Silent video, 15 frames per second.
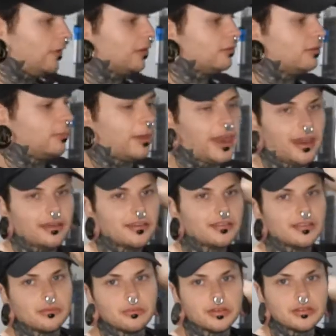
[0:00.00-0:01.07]
farther back
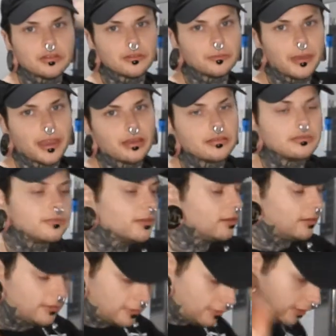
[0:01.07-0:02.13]
and then put those back in
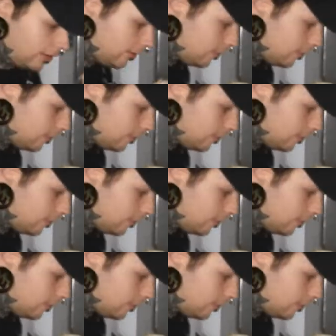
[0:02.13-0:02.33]
front. It's like